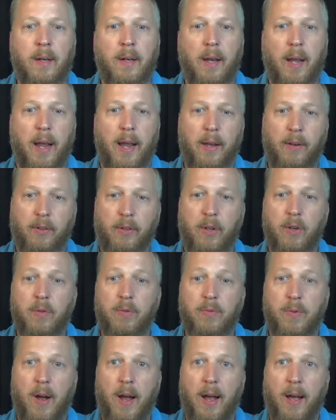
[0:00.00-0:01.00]
Ask your
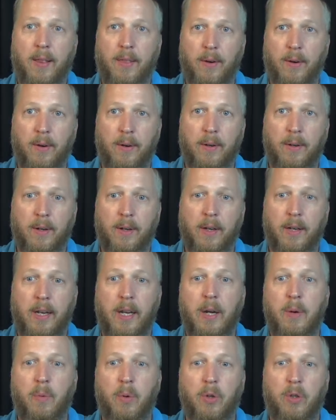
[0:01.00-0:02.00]
father, and
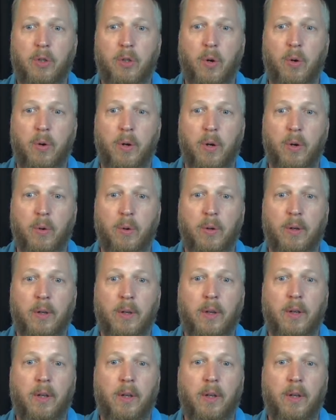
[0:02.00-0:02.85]
he will show you,